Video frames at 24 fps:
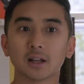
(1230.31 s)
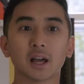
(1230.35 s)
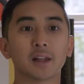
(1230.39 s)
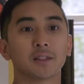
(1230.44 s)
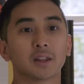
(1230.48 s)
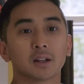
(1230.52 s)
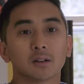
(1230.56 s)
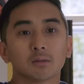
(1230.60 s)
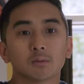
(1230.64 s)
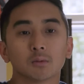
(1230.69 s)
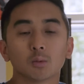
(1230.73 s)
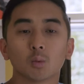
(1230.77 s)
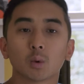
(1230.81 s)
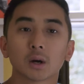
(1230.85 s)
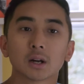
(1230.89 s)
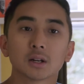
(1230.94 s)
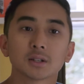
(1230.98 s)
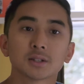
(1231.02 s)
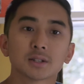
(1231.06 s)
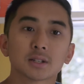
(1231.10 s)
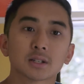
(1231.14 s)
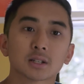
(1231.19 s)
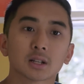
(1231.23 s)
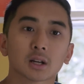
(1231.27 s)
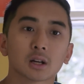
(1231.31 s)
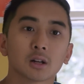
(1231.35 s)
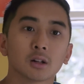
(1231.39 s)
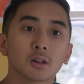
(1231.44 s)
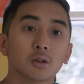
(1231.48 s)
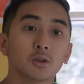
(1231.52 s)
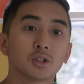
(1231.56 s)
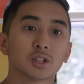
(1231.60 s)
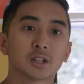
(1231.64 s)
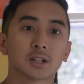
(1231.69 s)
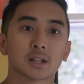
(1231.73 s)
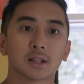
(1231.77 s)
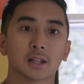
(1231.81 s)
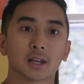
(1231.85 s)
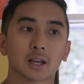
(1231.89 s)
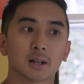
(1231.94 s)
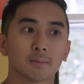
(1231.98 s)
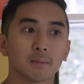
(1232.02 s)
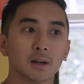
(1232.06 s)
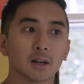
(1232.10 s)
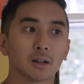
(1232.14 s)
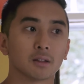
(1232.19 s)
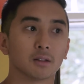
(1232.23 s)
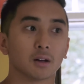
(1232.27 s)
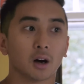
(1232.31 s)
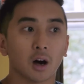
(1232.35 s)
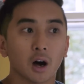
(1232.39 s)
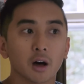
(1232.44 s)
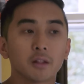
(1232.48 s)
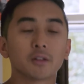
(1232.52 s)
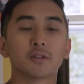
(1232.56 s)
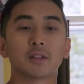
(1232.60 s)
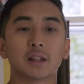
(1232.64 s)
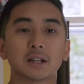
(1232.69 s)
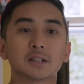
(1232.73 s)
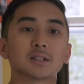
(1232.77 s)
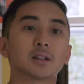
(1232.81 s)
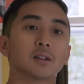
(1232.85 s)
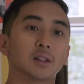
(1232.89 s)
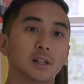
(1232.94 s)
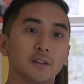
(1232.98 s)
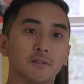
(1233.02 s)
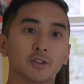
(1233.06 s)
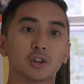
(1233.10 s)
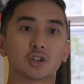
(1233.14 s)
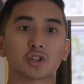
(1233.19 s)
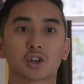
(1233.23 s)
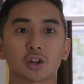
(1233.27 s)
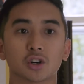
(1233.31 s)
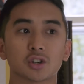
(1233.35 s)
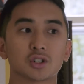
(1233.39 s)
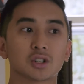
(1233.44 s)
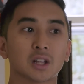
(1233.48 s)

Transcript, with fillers: And then what else is the conclusion that they can make other than to leave the church